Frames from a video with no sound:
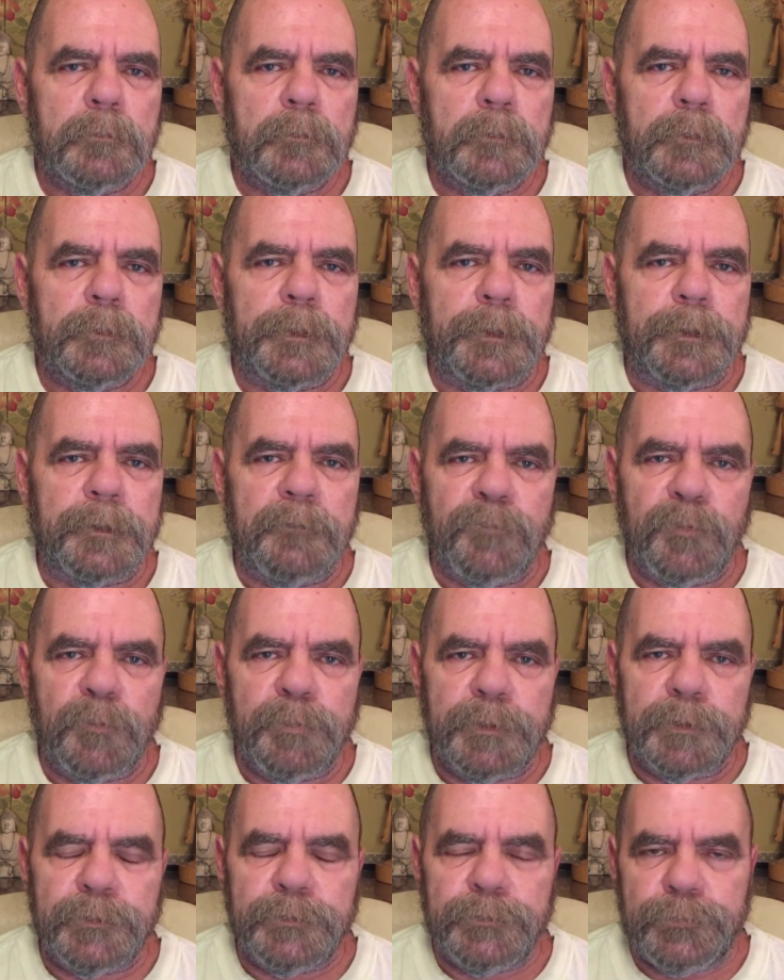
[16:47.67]
that
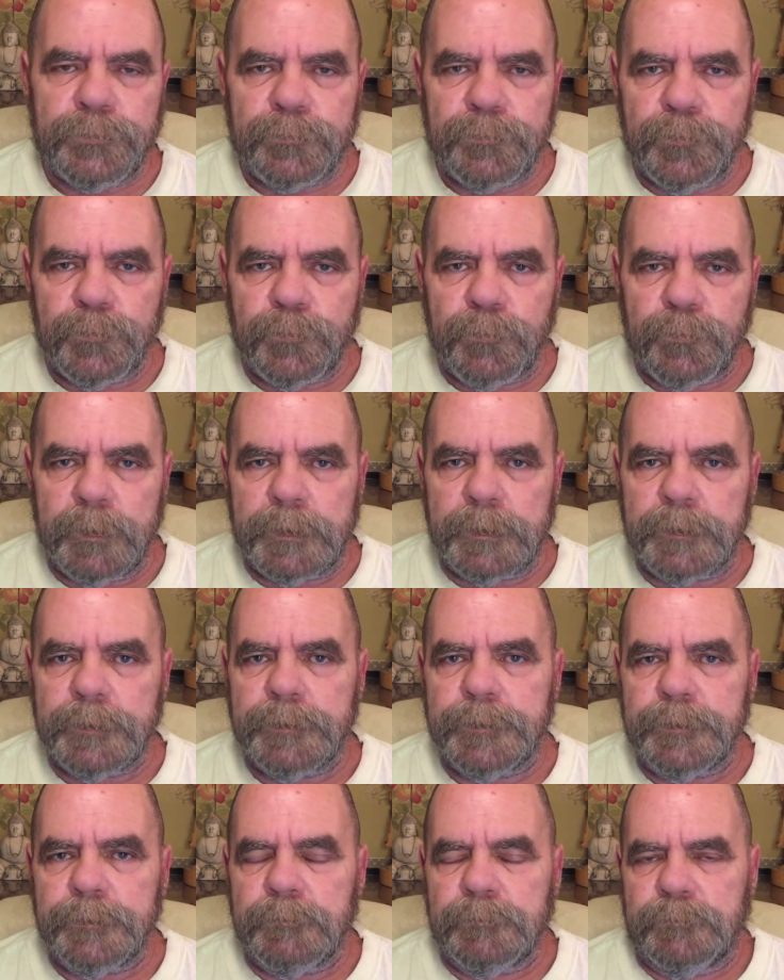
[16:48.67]
everybody took for granted
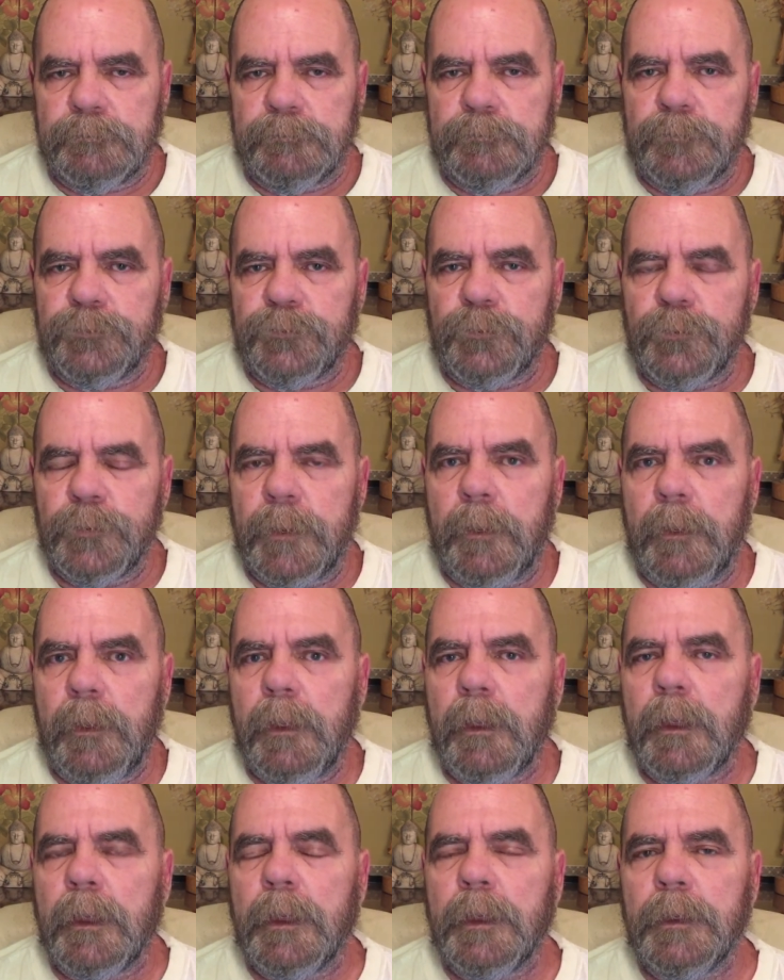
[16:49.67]
that was
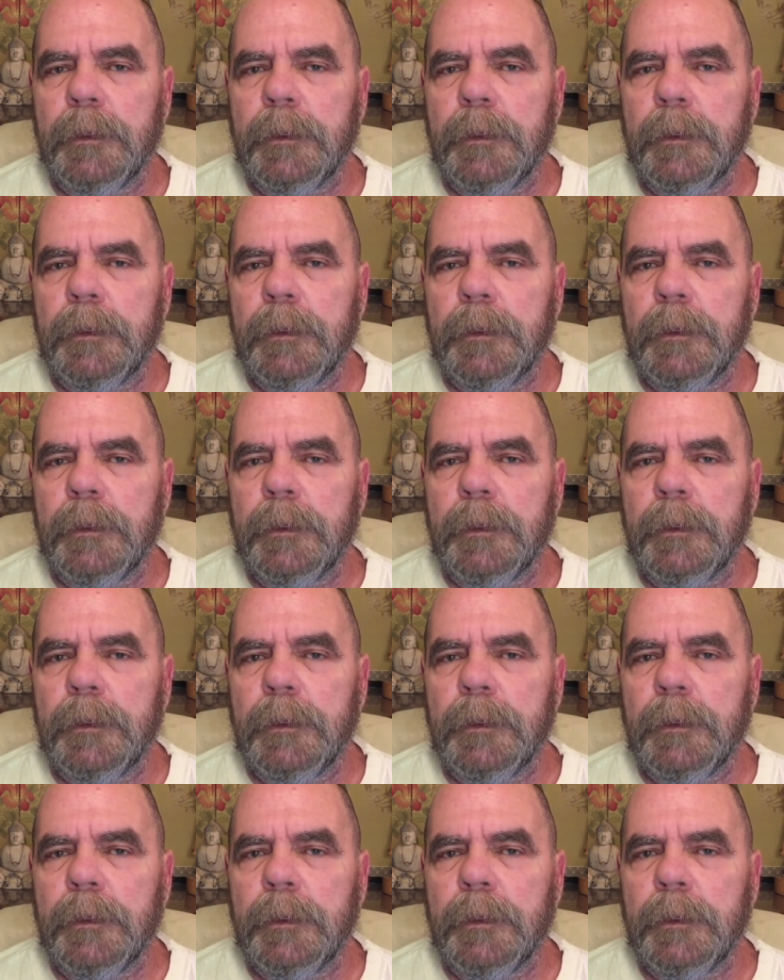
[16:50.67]
okay,